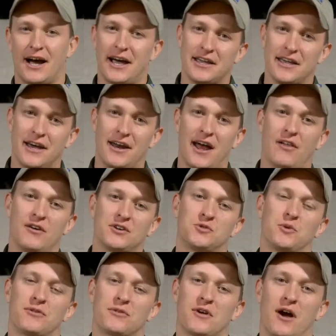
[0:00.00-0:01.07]
Hi again, Alex
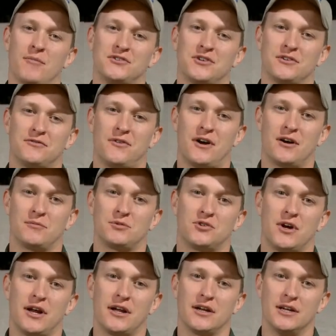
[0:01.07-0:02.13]
with Common Sense Firearms
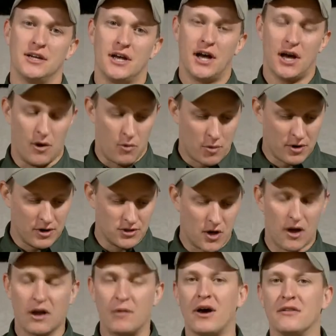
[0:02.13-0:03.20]
Training. What we're going to
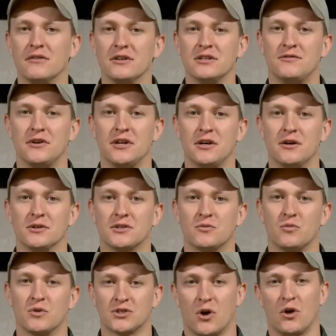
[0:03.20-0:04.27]
talk about in this video is
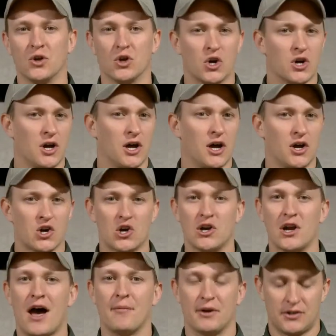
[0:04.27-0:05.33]
what's called
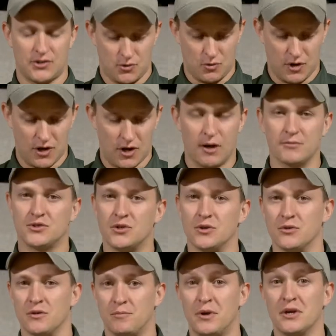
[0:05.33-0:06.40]
ergonomics when it comes
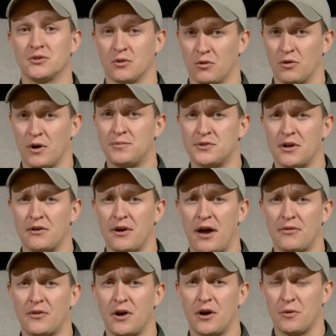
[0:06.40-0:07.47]
to the pistol grips that are
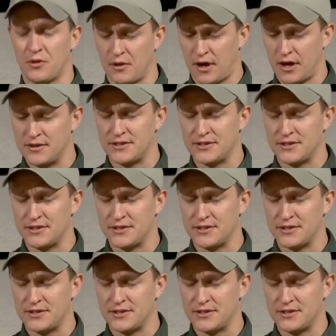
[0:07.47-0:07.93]
out there with a lot of the